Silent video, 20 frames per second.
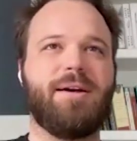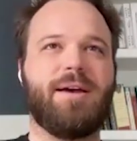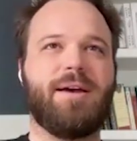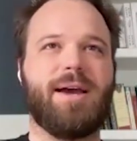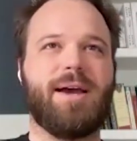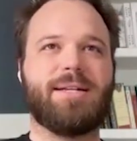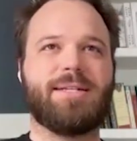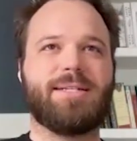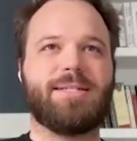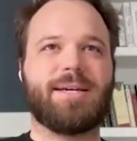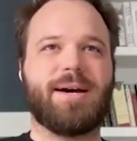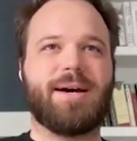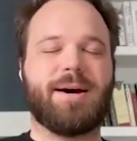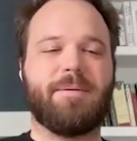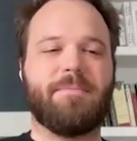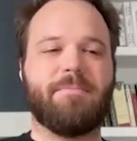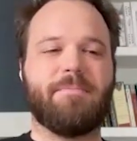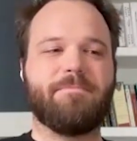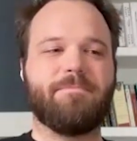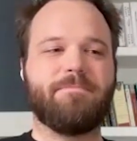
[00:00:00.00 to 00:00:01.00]
And
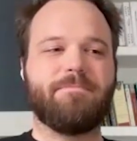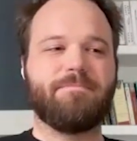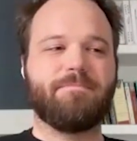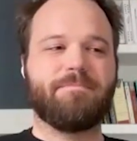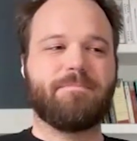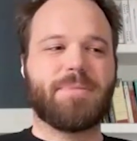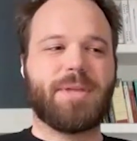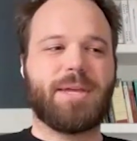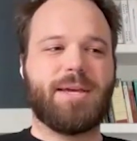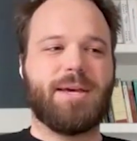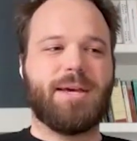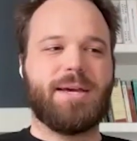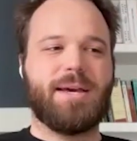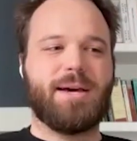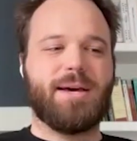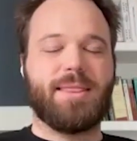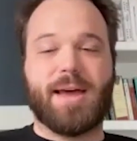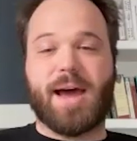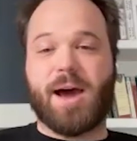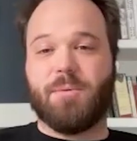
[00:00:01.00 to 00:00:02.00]
um,
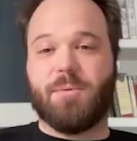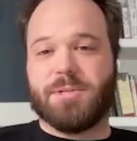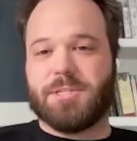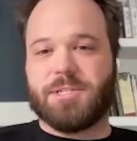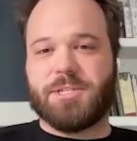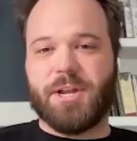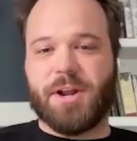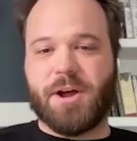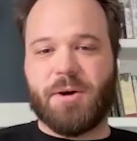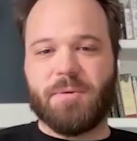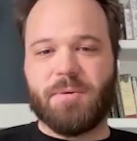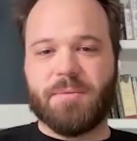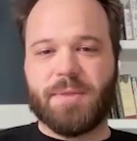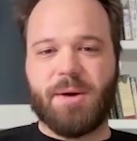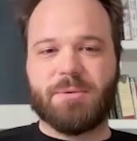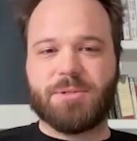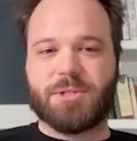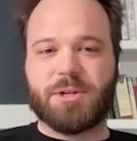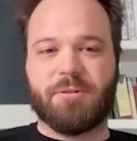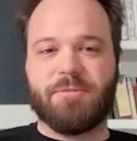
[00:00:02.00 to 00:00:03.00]
uh, that was, you know,
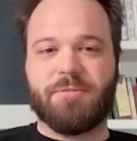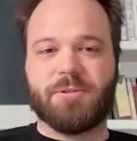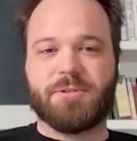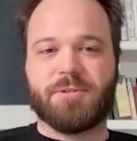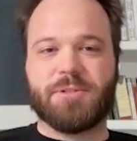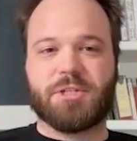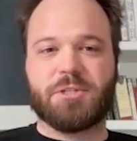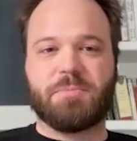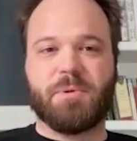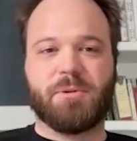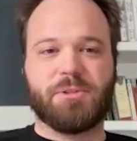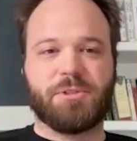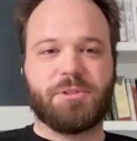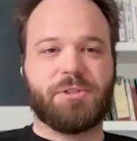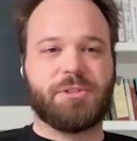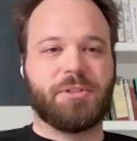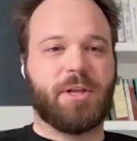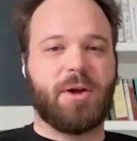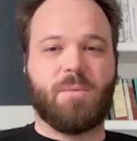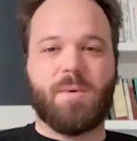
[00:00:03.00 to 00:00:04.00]
that was our first exposure
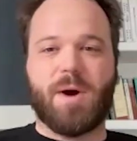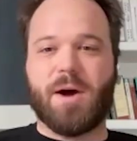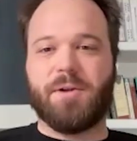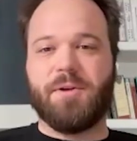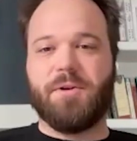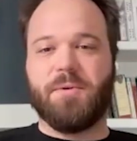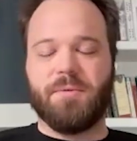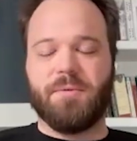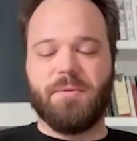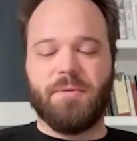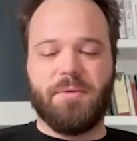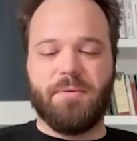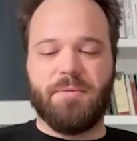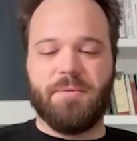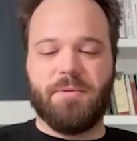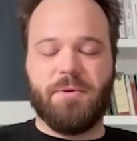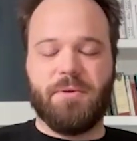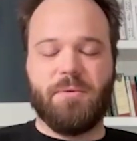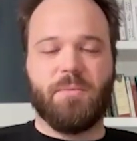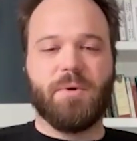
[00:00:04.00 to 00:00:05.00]
to like, wow, you,
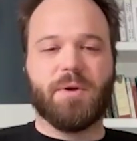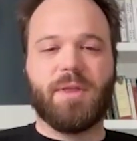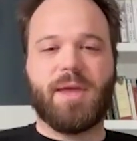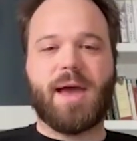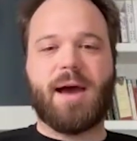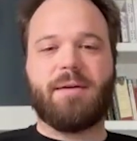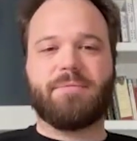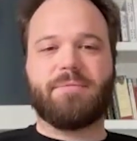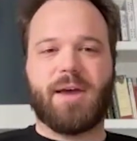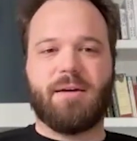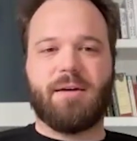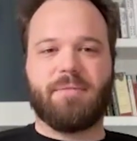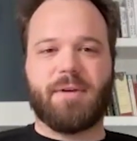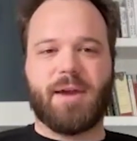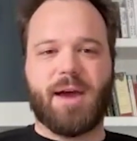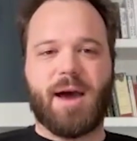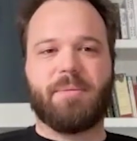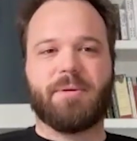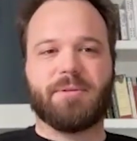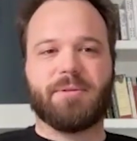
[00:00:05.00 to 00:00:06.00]
you really have to have
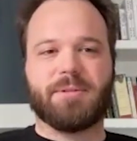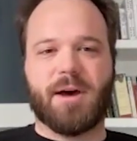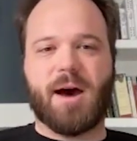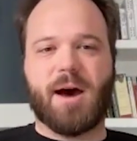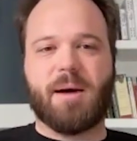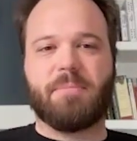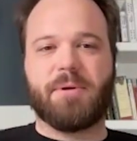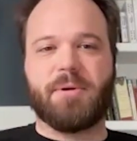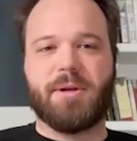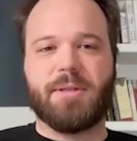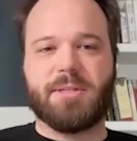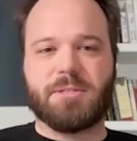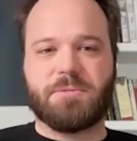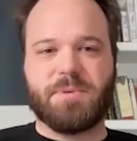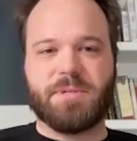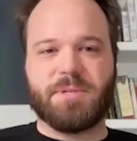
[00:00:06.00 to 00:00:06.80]
capital to operate this